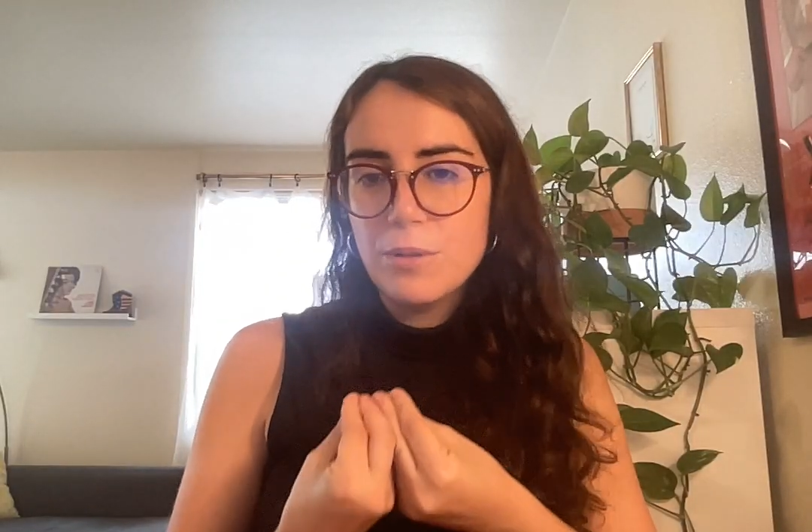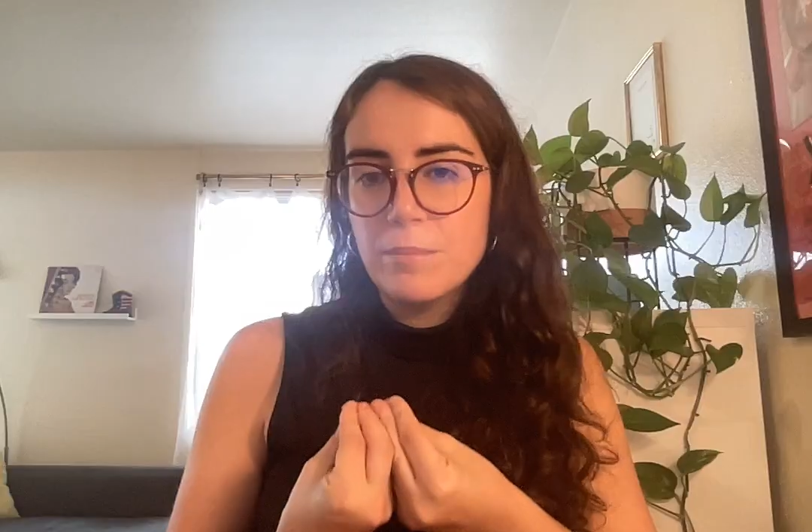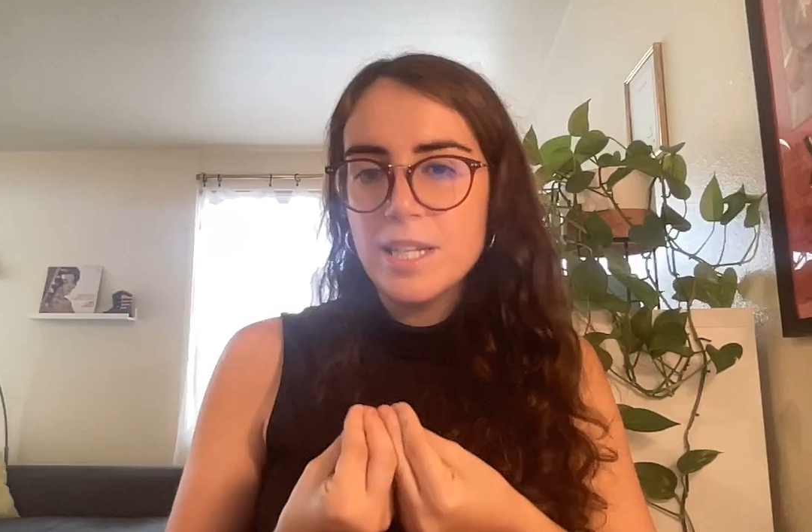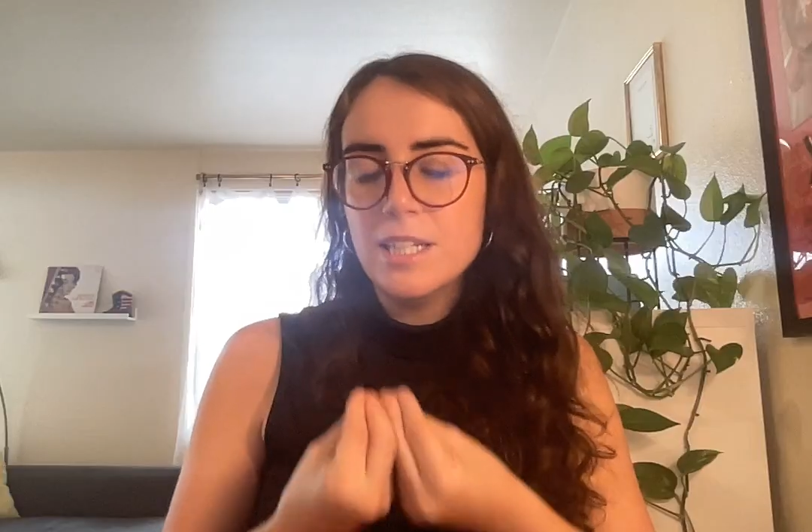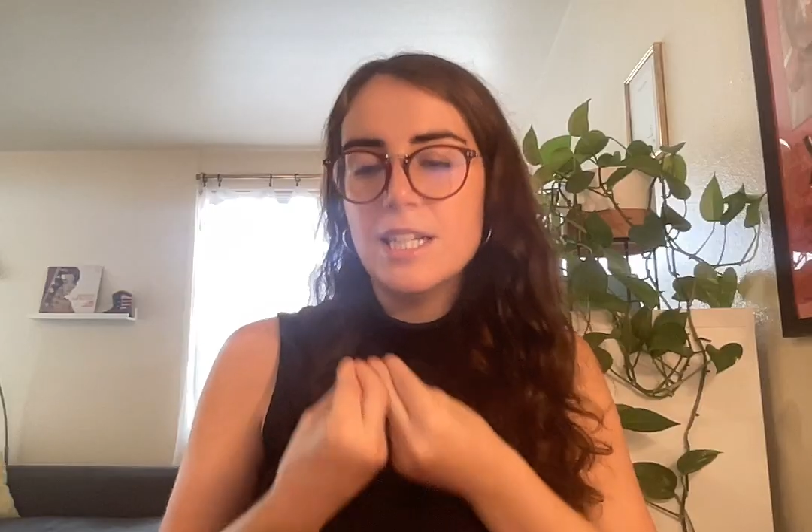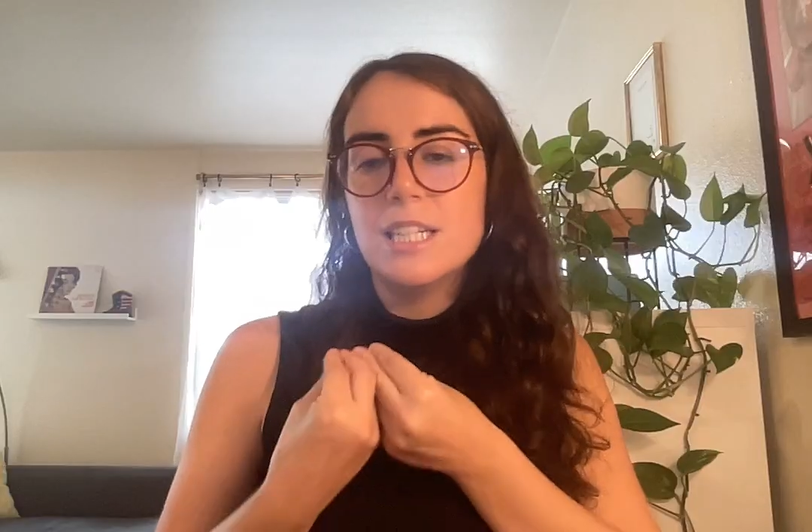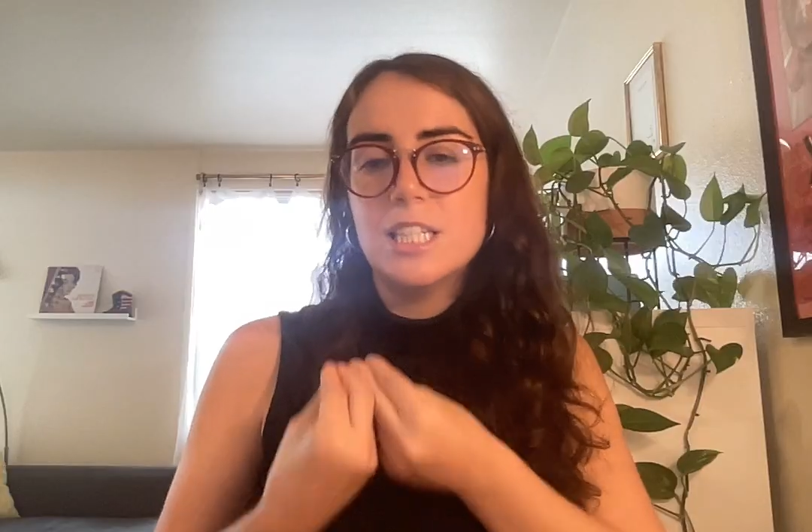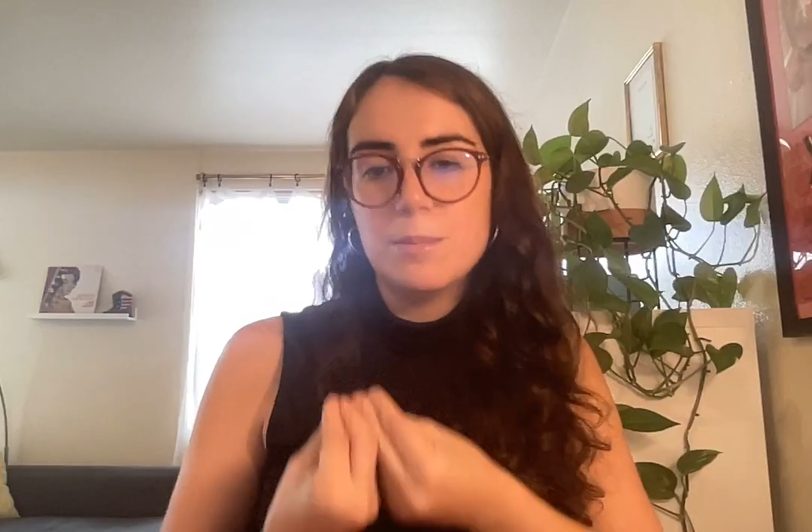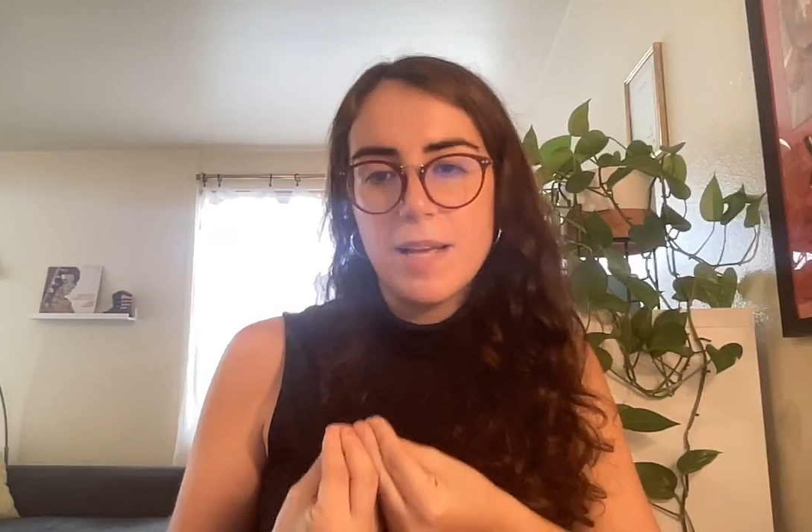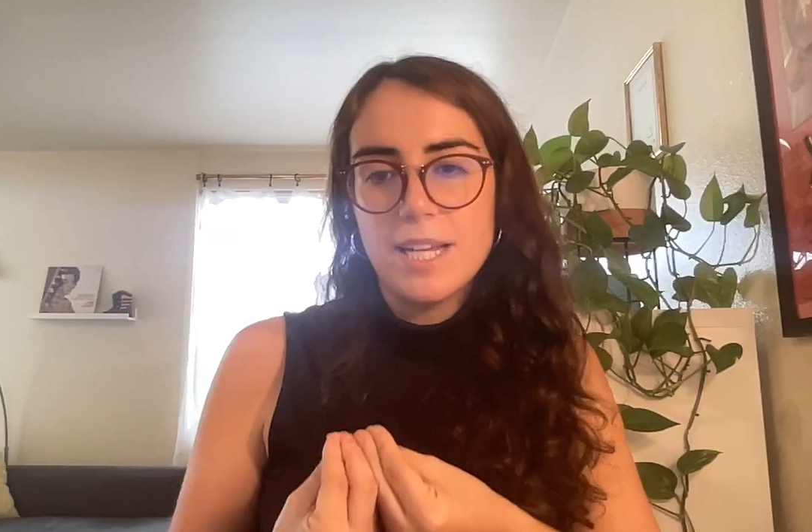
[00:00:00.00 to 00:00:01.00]
women in
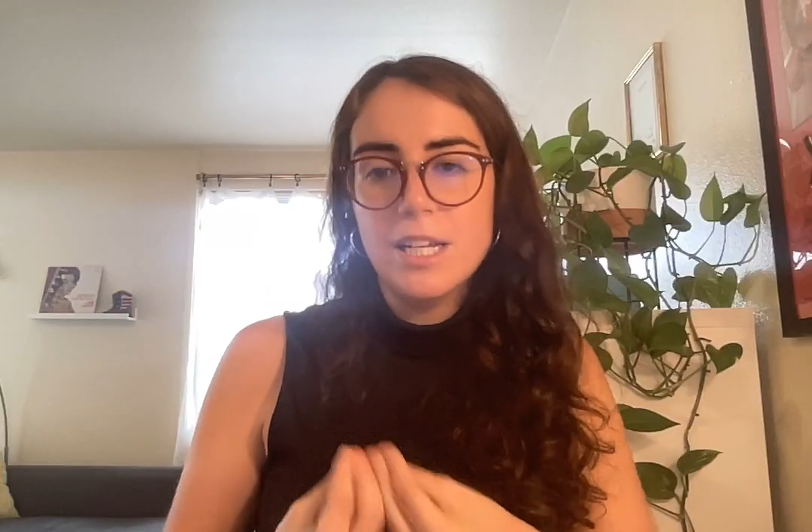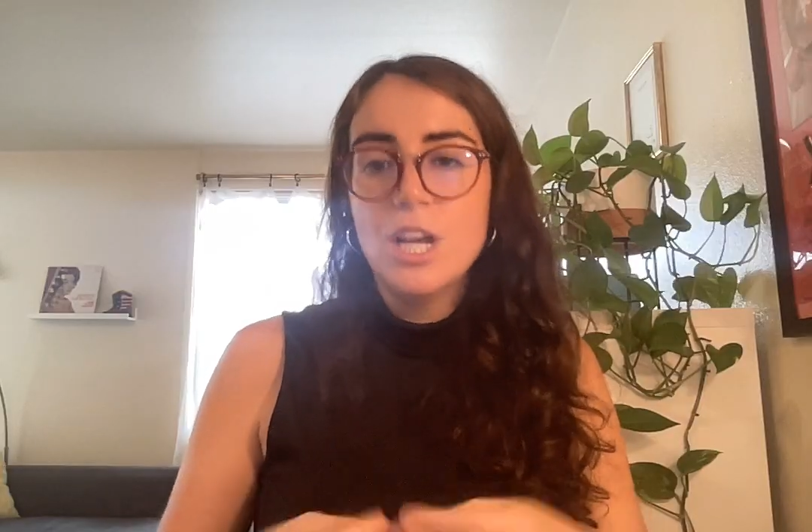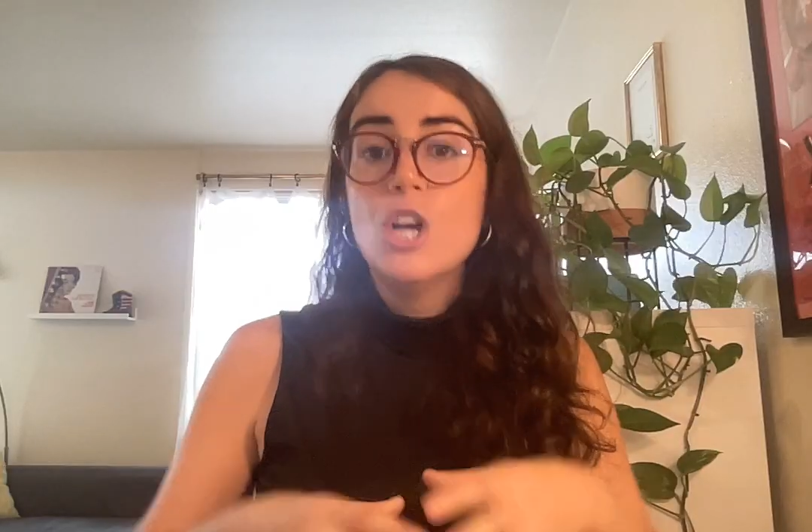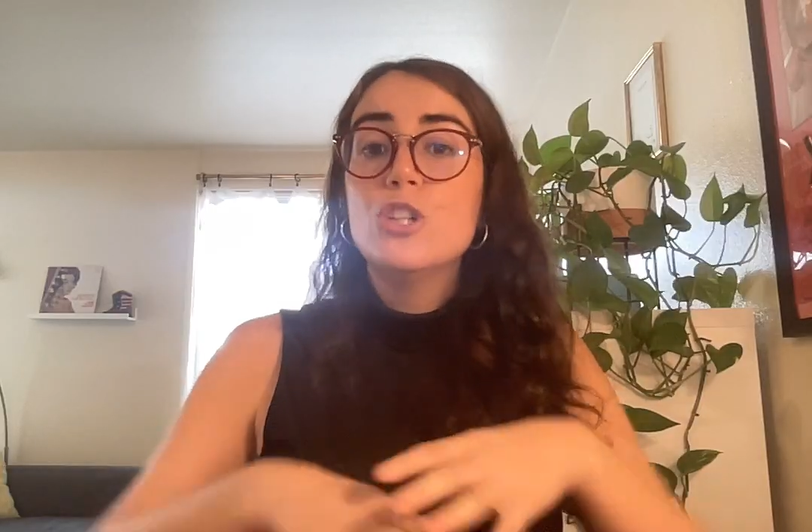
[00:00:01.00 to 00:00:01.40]
Spain